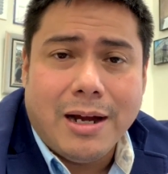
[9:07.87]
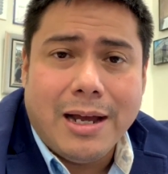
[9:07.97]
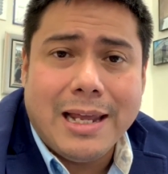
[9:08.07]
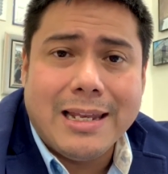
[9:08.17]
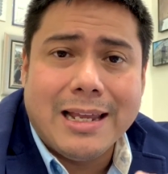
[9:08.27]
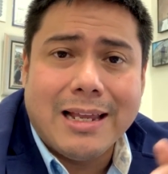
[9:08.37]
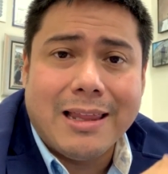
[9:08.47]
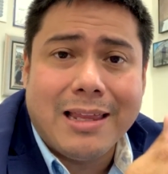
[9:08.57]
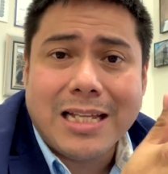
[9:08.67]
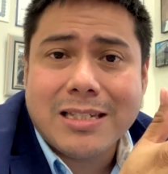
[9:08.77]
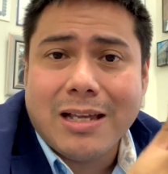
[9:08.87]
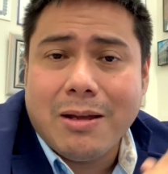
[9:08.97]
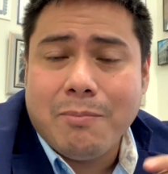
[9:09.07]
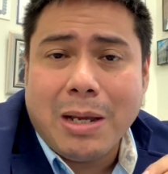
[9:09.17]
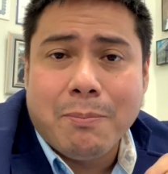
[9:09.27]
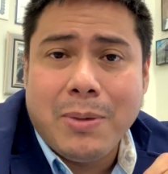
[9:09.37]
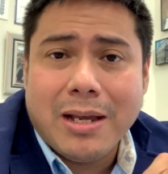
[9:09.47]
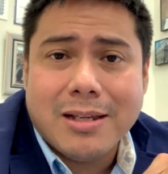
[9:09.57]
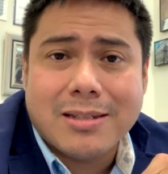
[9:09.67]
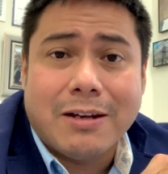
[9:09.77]
And that's my
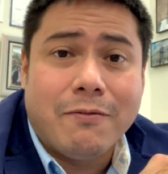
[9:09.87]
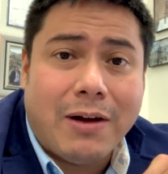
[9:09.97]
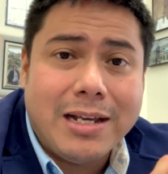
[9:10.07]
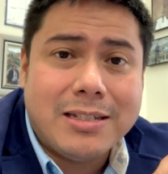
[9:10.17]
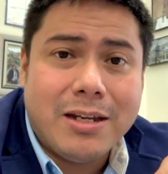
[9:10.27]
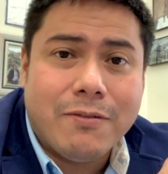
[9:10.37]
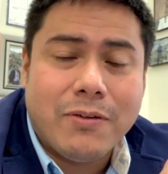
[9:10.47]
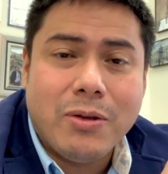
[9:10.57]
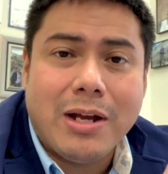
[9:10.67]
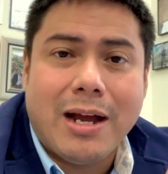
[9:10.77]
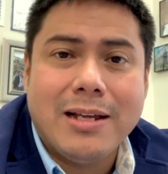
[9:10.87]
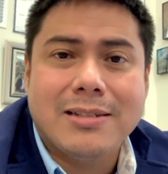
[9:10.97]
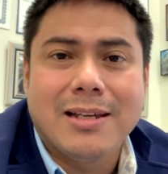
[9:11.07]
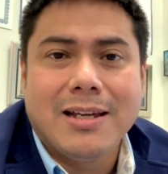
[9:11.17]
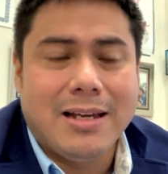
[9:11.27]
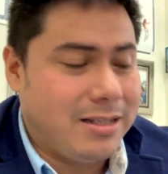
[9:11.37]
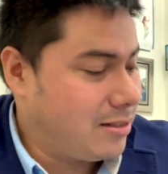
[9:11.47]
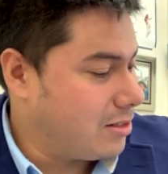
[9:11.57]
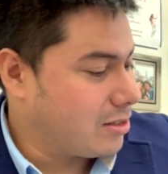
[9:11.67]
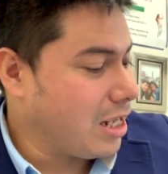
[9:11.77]
biggest advice here for you guys, is
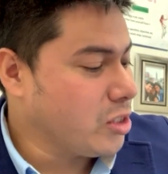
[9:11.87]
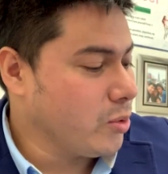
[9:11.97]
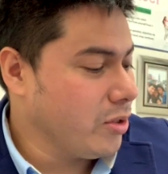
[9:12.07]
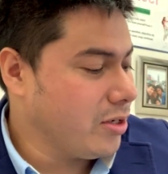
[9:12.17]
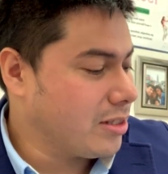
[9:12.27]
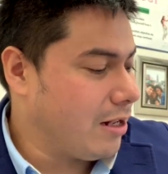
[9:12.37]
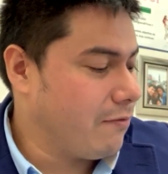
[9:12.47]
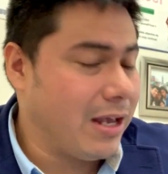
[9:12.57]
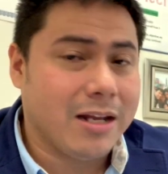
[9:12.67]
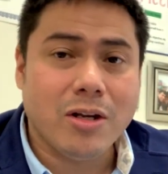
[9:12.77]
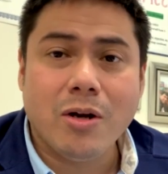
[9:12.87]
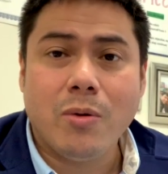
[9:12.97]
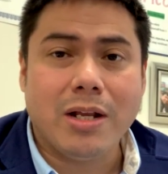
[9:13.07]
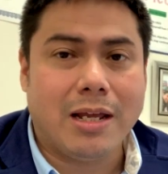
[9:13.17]
to schedule yourself. And you know what?